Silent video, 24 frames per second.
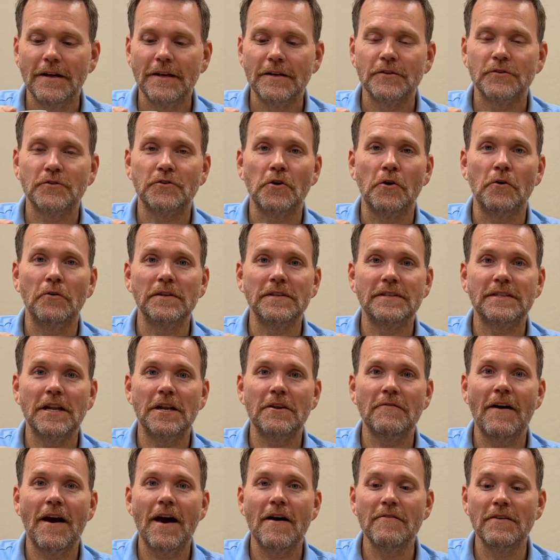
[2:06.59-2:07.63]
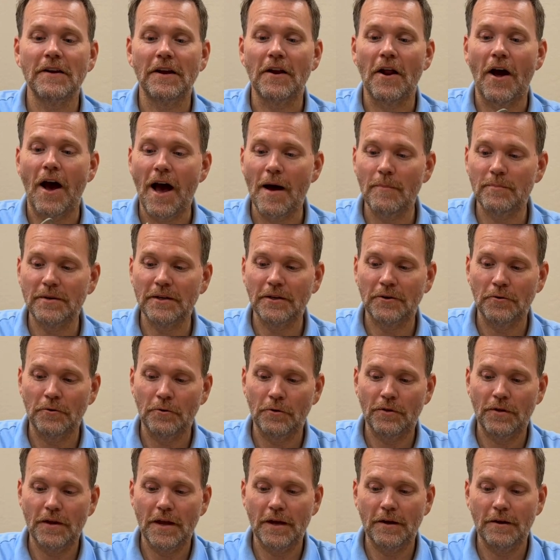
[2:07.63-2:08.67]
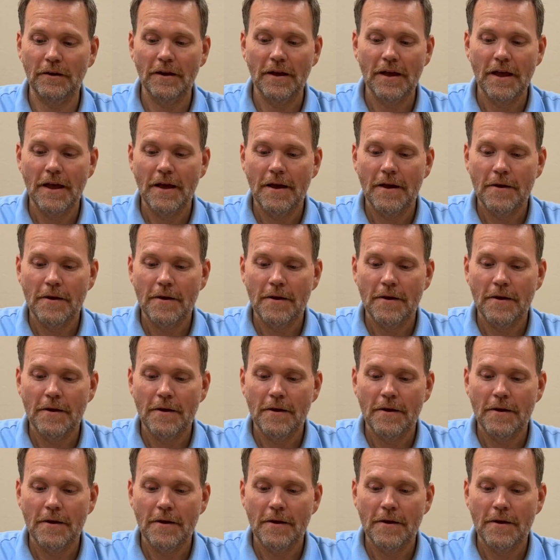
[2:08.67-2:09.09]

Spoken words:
So instead of having an optical thing,